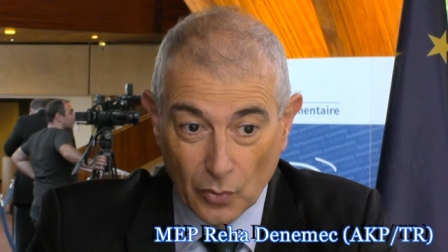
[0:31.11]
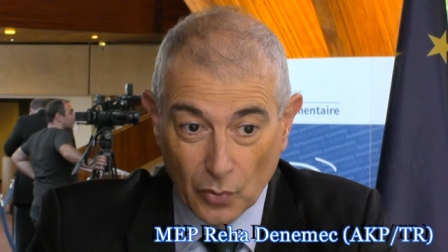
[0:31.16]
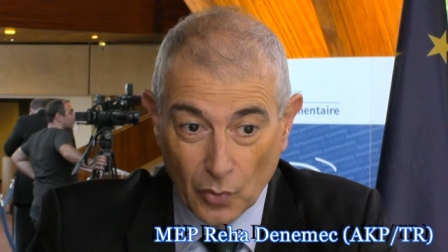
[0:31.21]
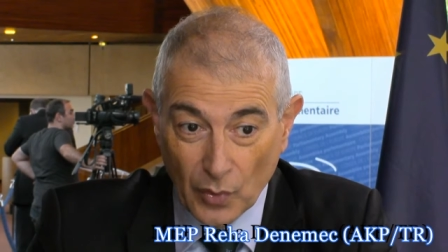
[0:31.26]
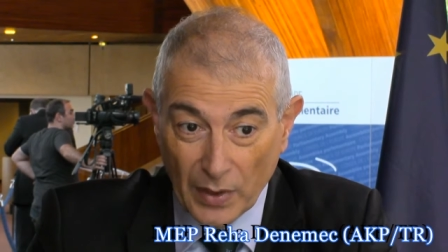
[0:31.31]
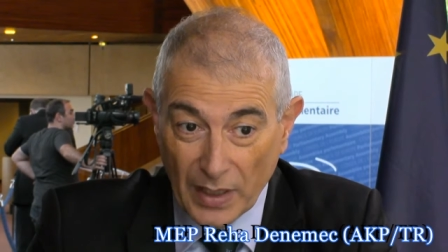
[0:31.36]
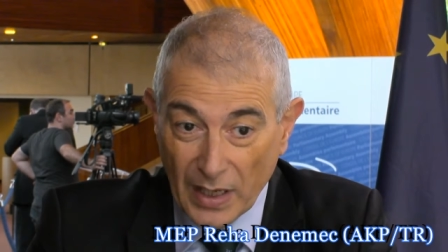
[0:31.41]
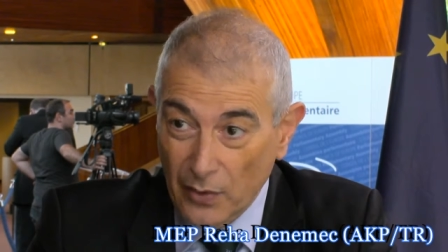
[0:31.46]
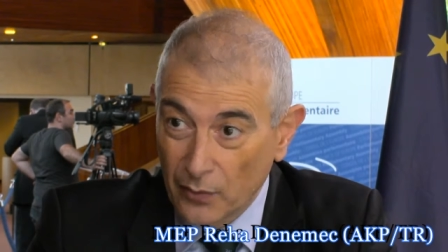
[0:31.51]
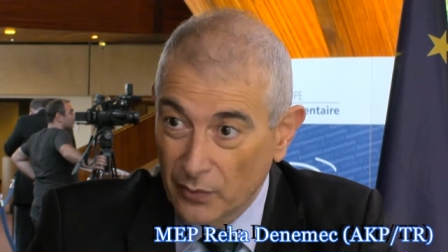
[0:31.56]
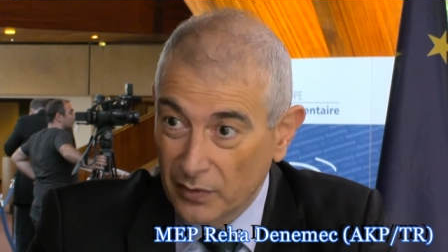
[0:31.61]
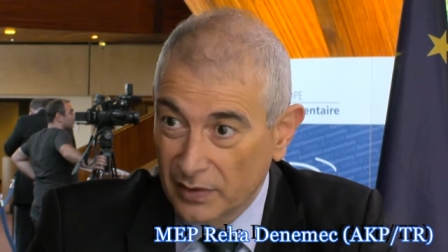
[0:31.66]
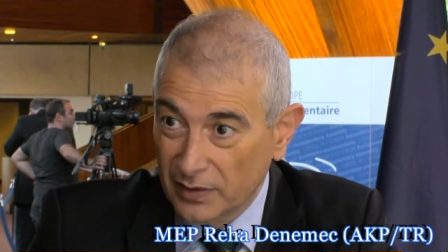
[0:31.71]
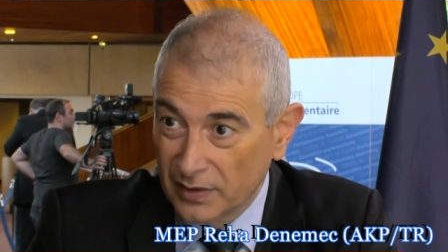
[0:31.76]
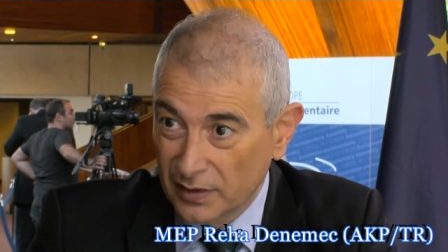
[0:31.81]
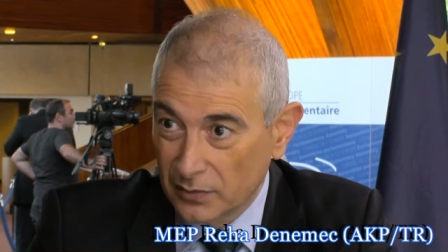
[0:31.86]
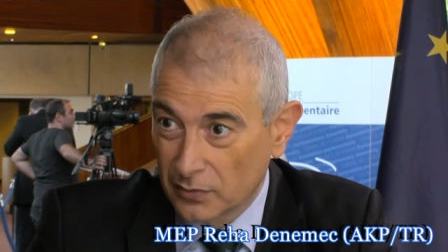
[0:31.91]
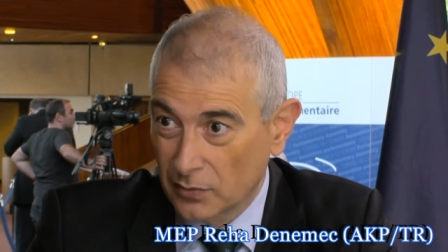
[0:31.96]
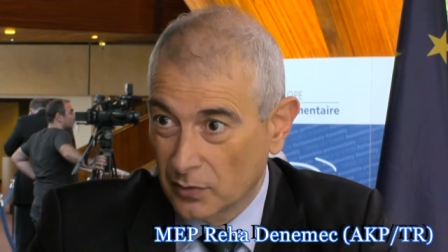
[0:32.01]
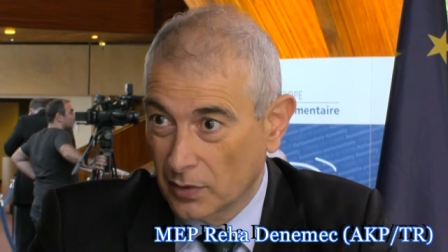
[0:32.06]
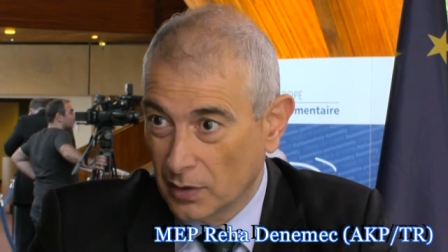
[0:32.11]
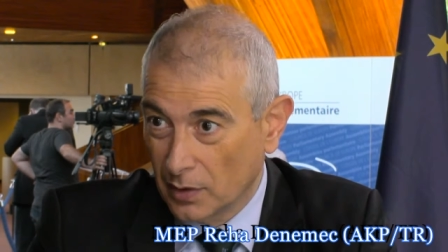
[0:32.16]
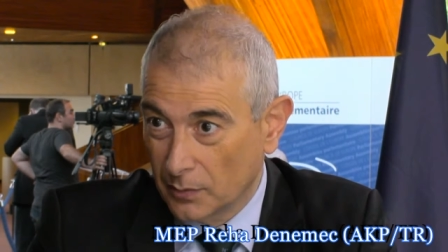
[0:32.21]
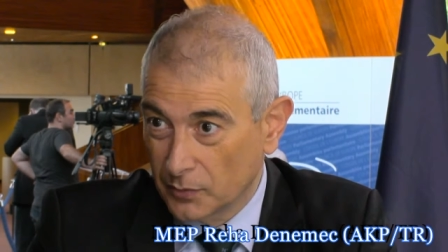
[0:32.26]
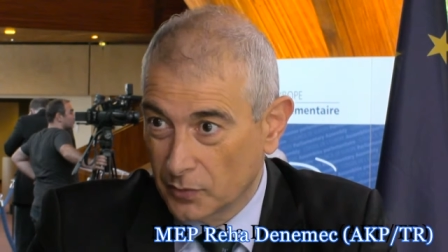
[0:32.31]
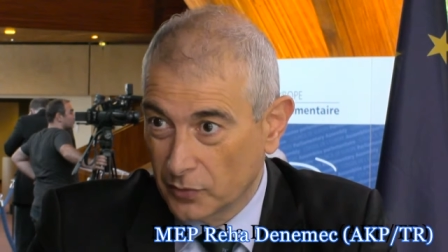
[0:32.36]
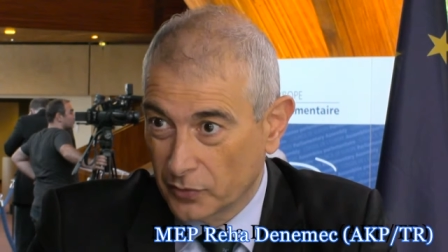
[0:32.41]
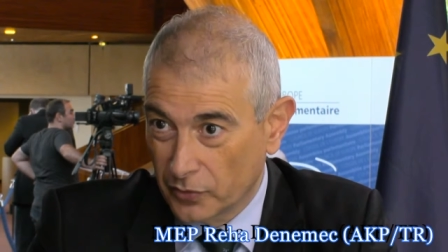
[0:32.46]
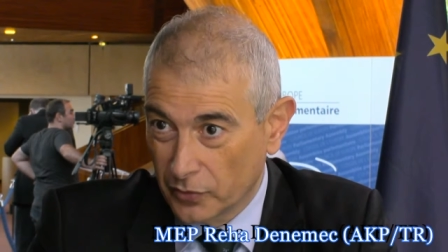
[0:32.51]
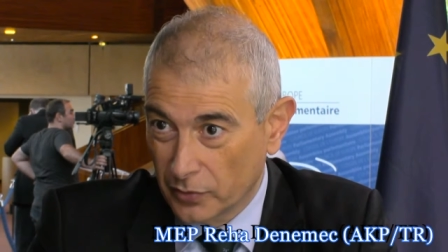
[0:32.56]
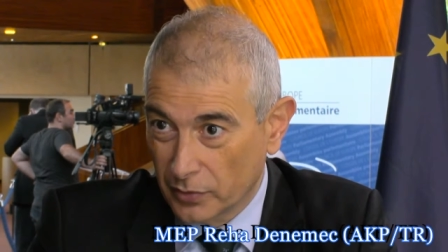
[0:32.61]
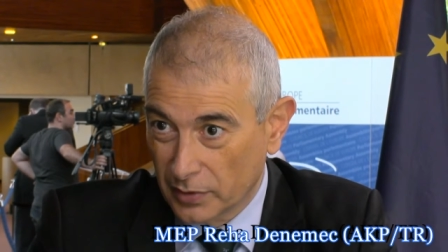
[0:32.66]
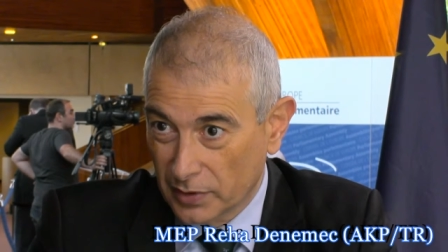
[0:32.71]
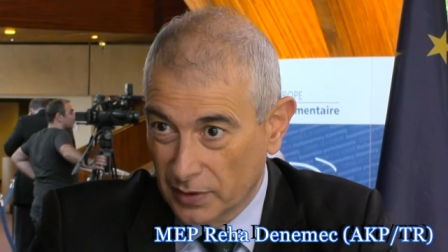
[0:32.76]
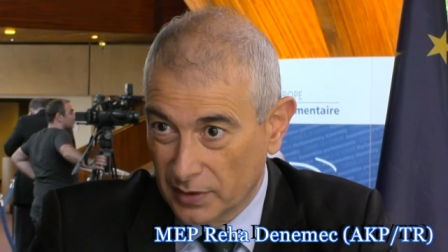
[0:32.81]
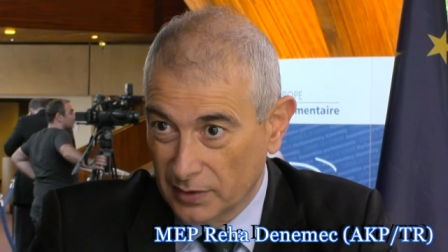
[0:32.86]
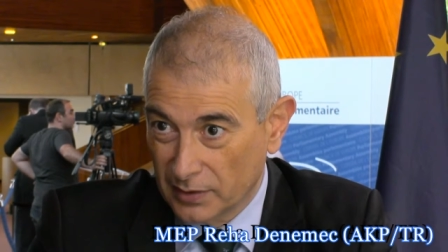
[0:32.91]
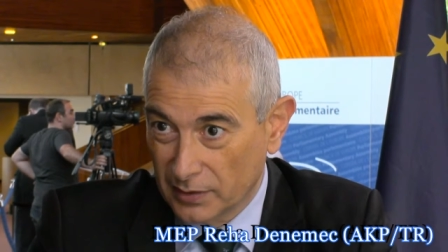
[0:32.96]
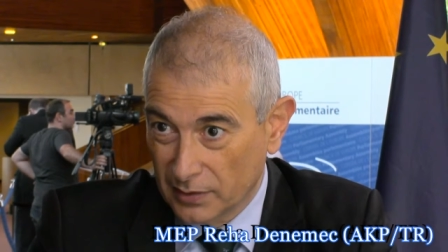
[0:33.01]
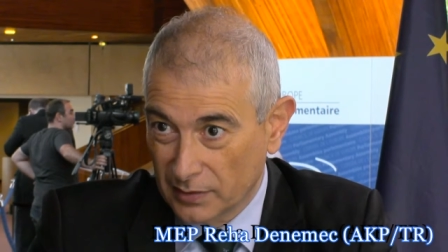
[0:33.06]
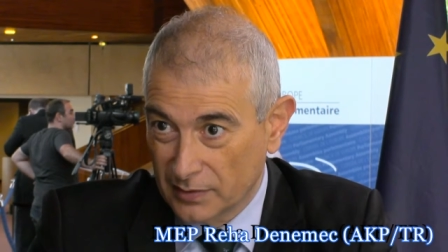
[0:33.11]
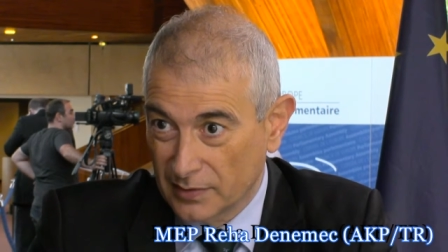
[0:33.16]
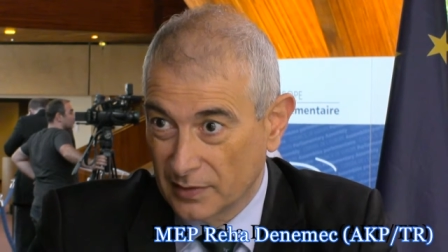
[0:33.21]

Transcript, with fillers: whoever need to come to Turkey,